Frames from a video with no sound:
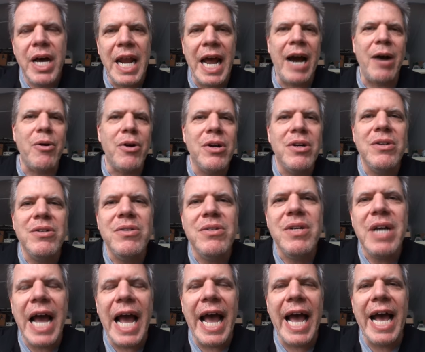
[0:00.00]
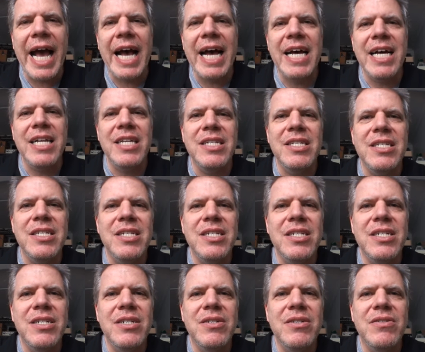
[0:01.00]
an hour and
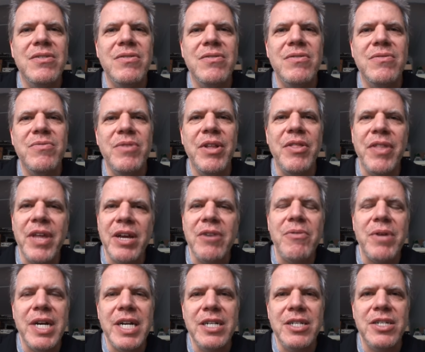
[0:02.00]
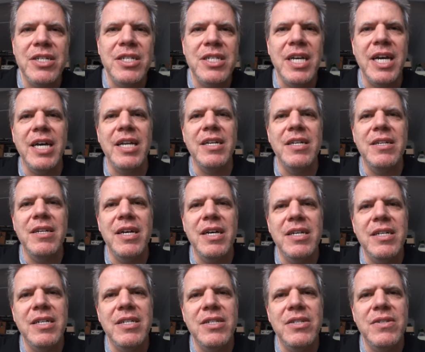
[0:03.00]
rethink what I just said.
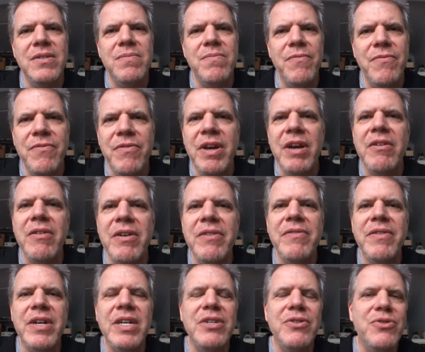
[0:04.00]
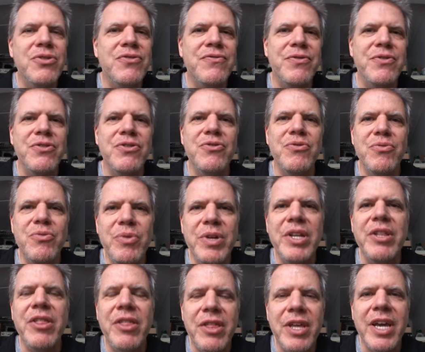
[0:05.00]
It's very, very useful to
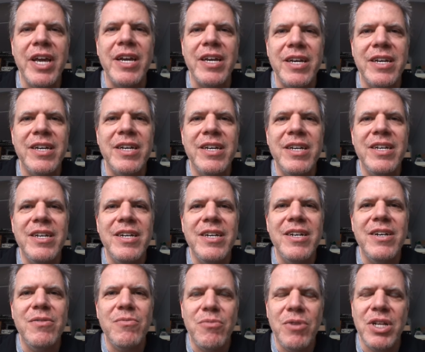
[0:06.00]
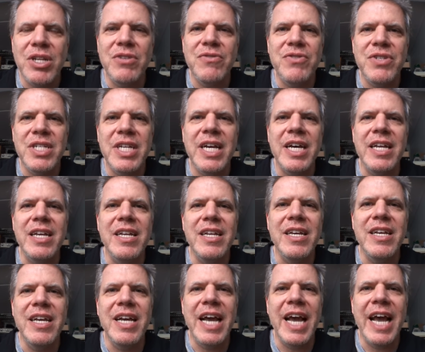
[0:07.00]
rethink what you said
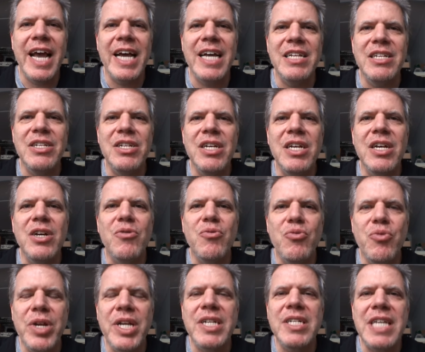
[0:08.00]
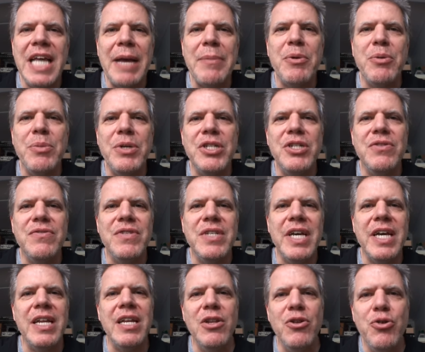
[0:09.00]
and re-examine what you
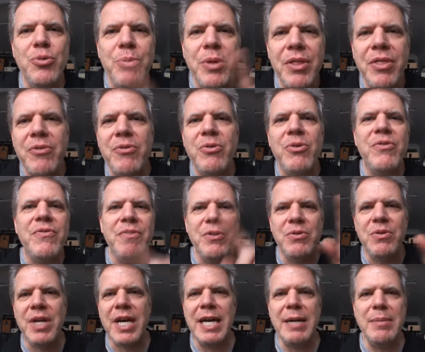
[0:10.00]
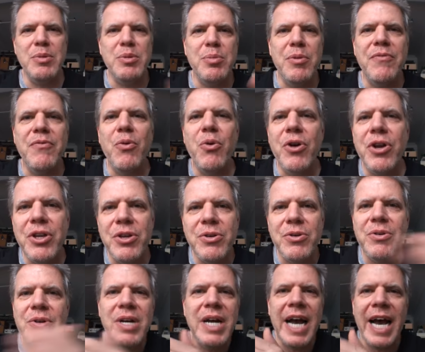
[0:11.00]
said. Loop it through a few times before
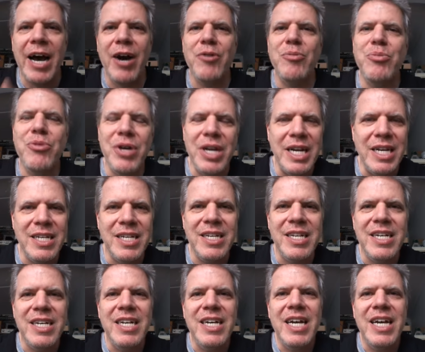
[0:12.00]
you output it,